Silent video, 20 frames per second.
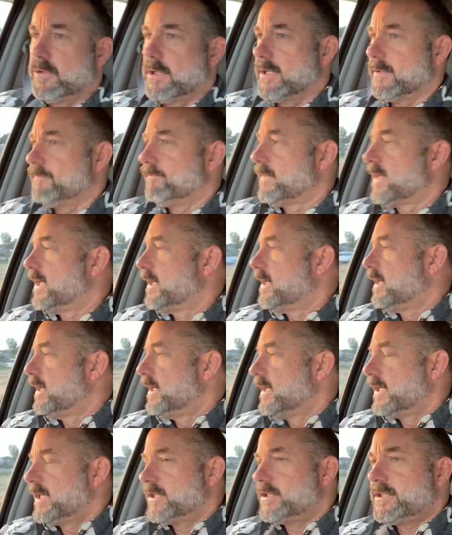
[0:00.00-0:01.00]
Well,
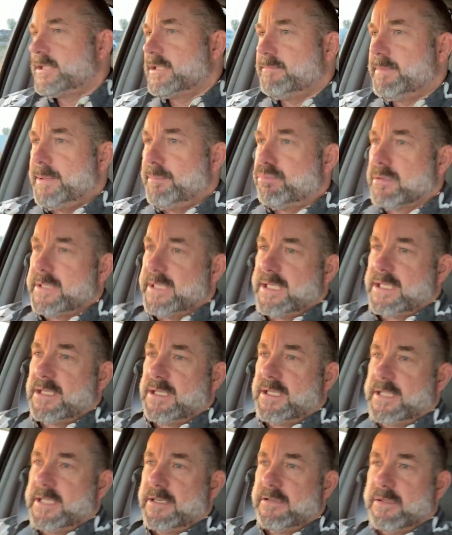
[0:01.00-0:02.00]
it should be pretty
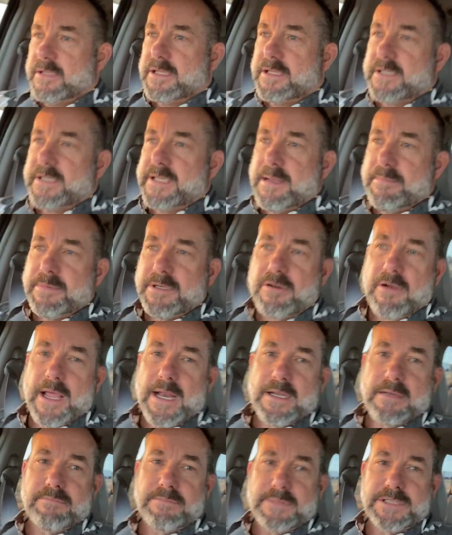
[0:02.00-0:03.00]
clear that the
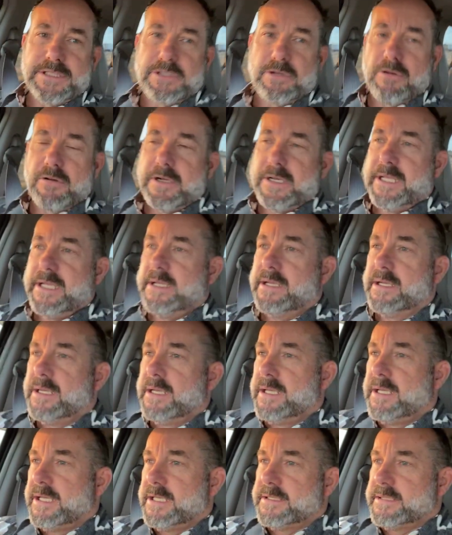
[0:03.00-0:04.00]
Democratic majority
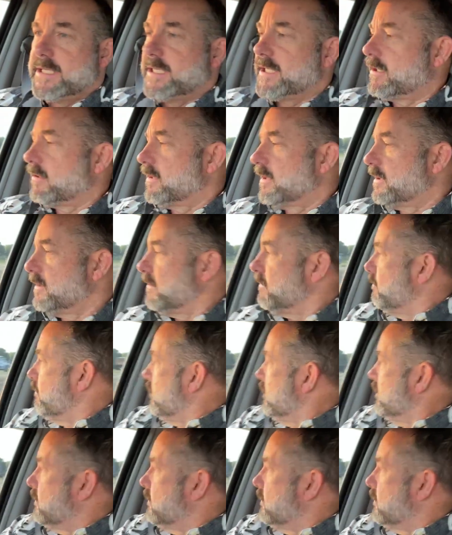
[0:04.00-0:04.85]
is ignorant,